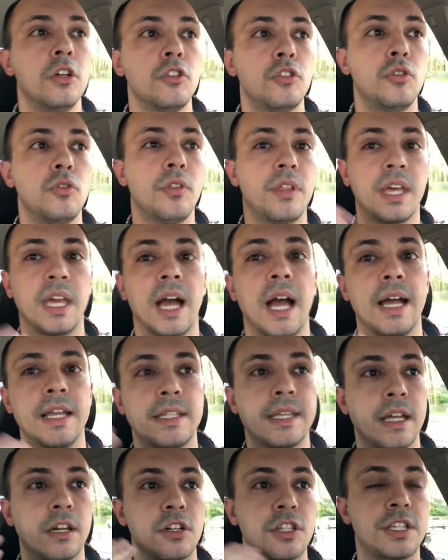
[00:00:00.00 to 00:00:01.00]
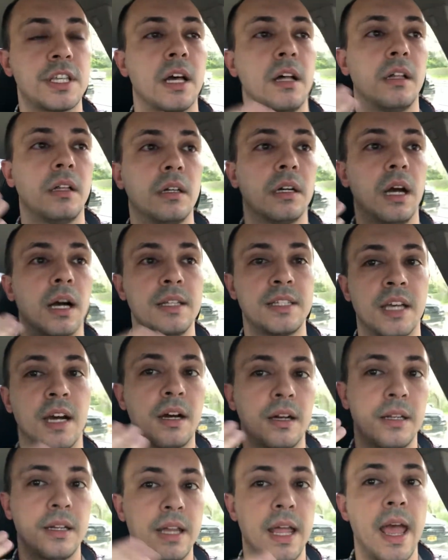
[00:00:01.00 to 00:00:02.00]
to the guys that are selling a
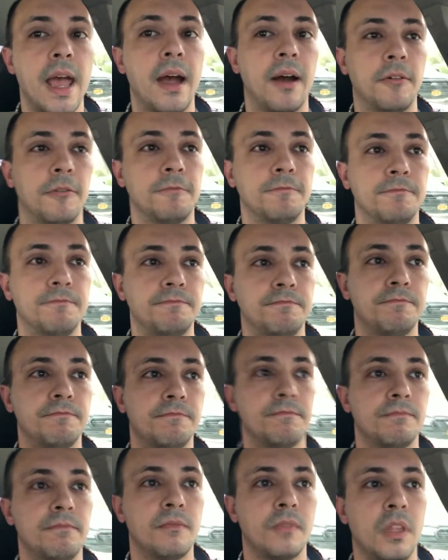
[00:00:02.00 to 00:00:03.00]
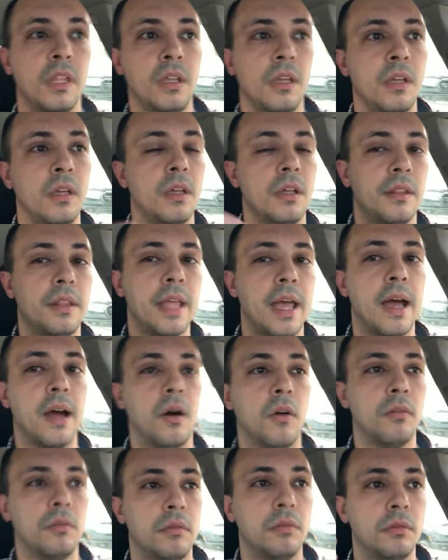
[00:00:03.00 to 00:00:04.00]
ton now.
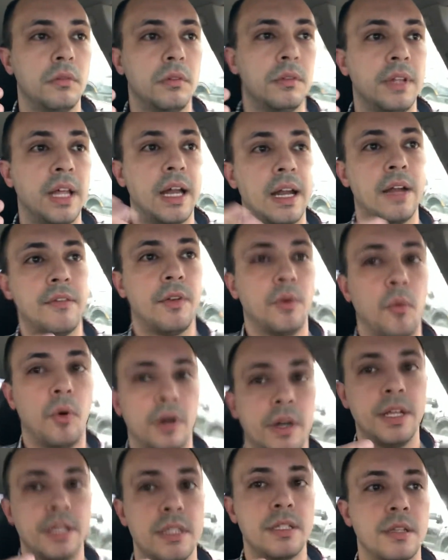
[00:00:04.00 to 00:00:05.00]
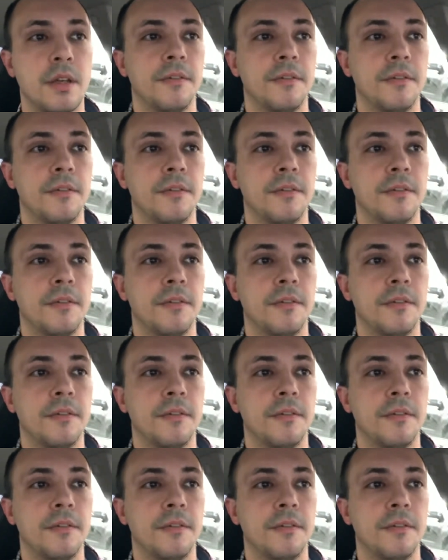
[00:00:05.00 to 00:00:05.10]
Now, not everyone is.